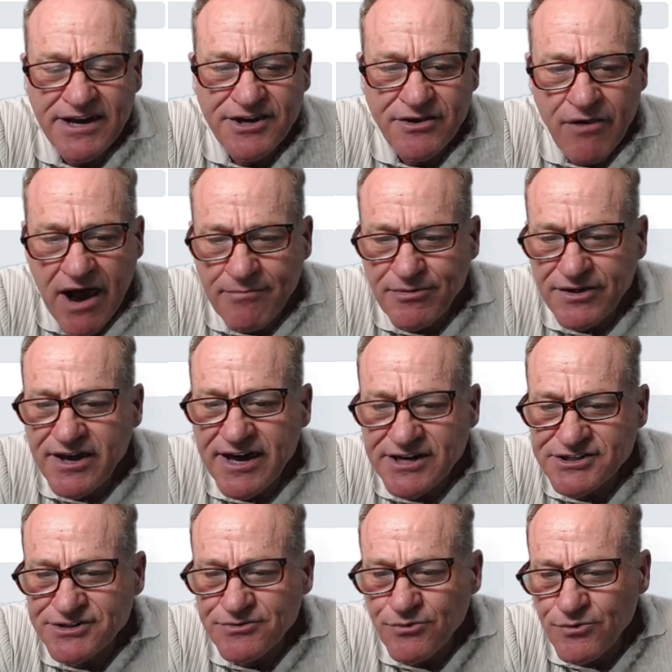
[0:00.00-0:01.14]
your
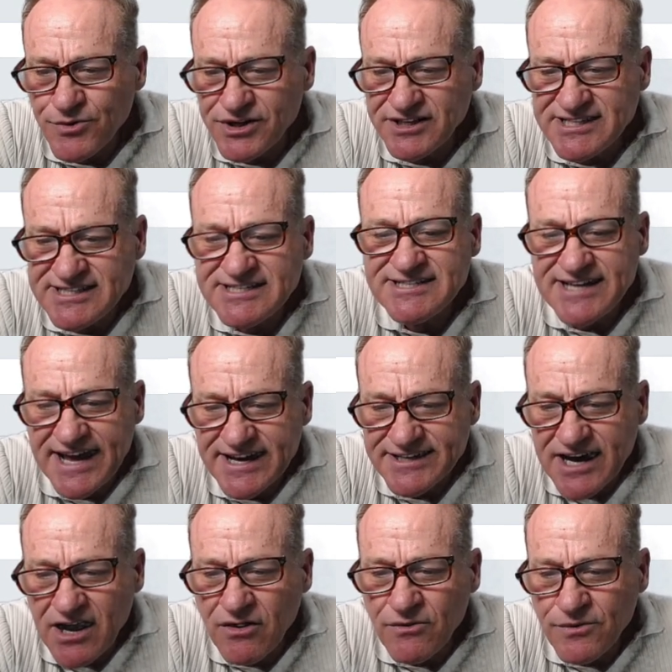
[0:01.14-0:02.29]
application really stand
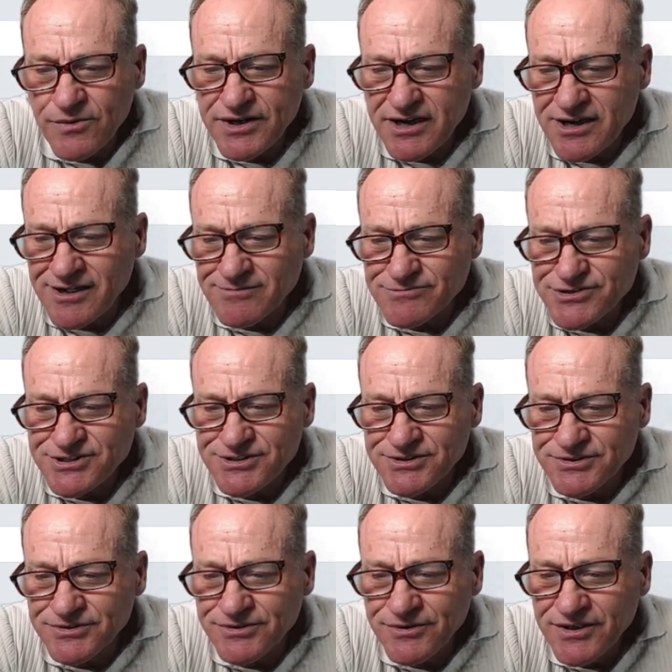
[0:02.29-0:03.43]
out when it comes
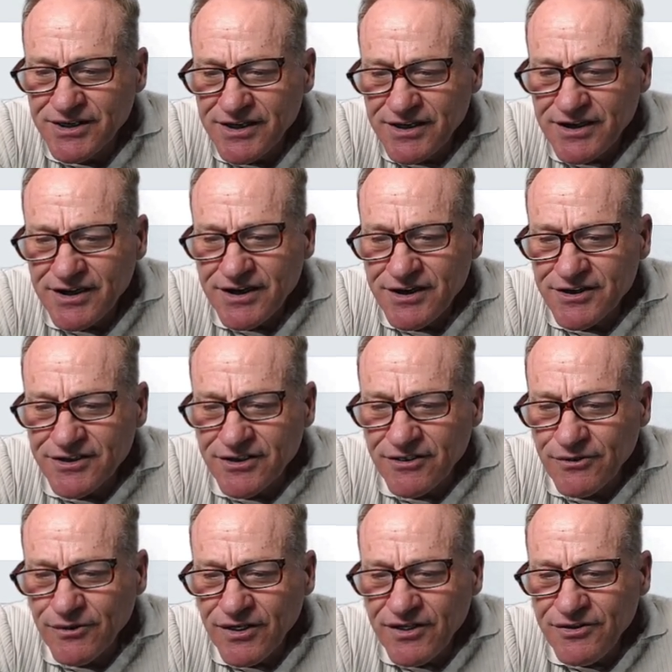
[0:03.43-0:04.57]
to,
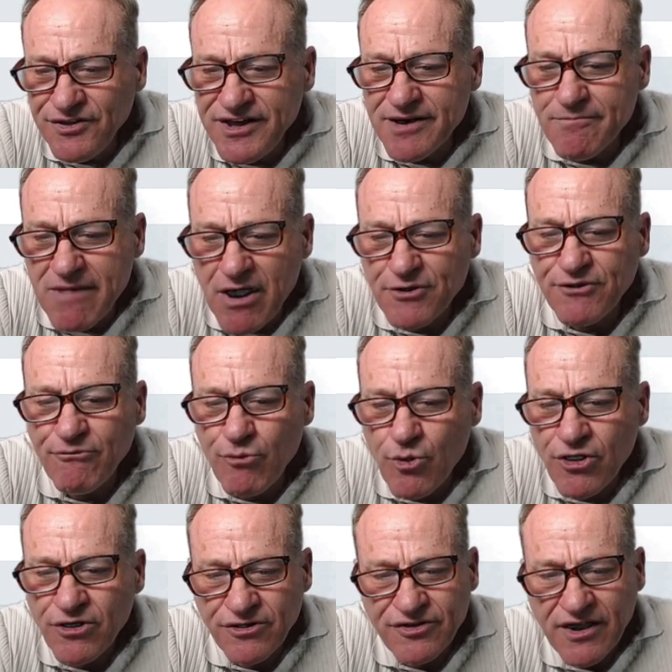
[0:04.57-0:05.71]
the amount of
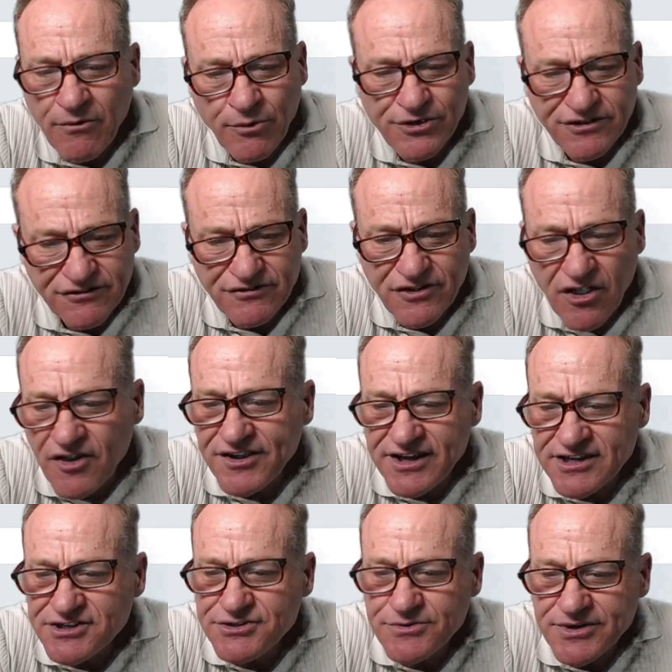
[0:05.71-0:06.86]
work that would have gone
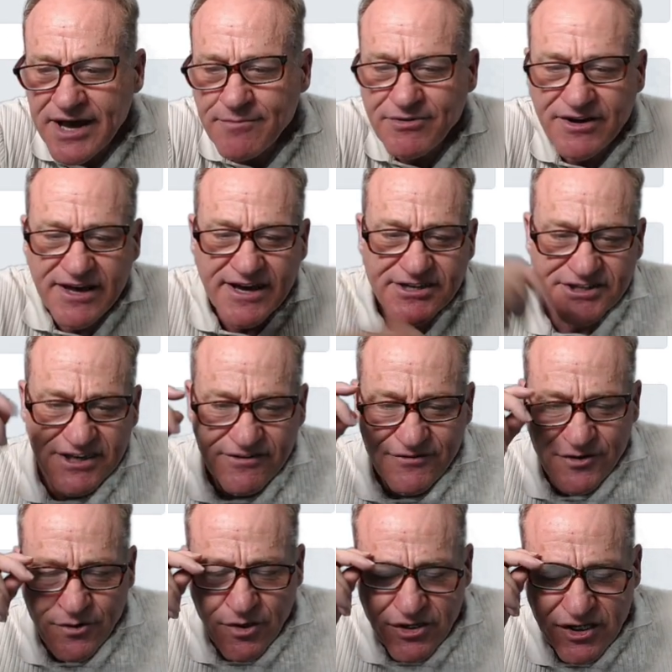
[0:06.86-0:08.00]
into an application. If you
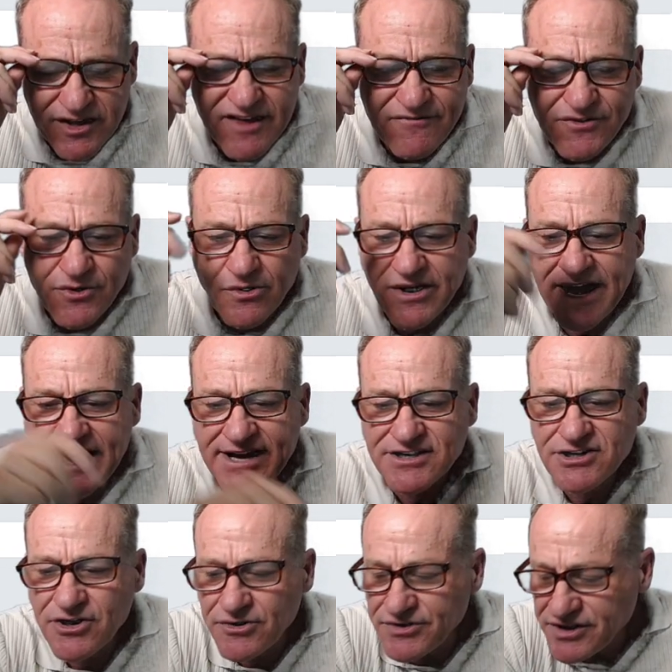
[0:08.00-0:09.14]
were hand
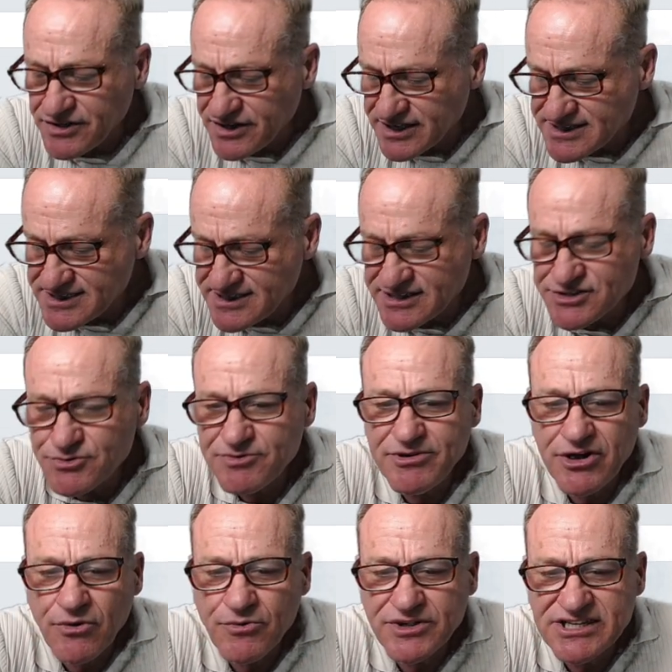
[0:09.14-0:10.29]
coding this would be a
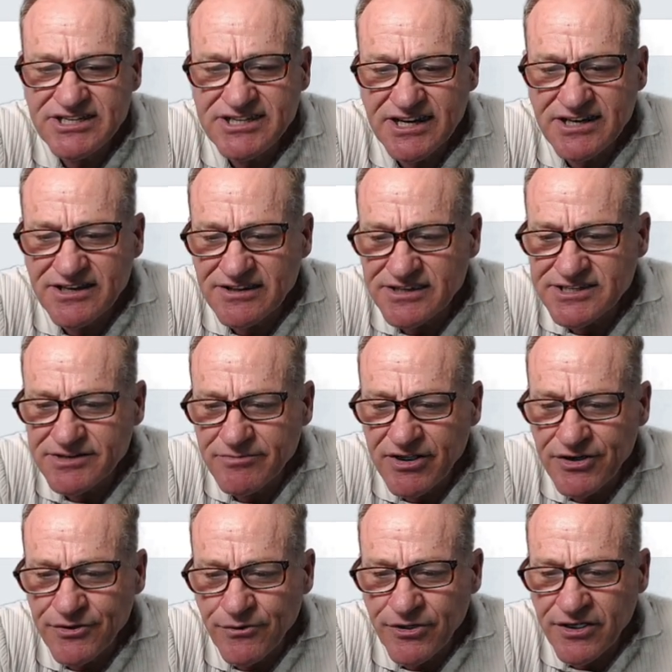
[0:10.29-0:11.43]
ridiculous amount
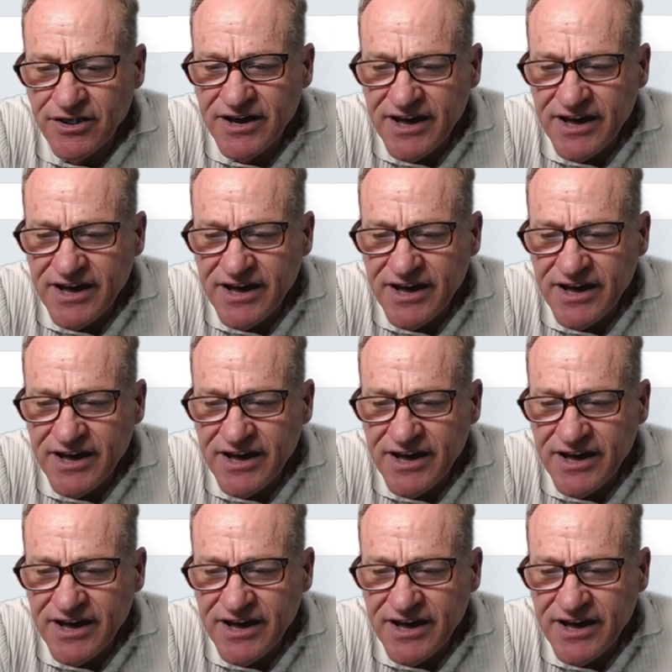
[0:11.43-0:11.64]
of work.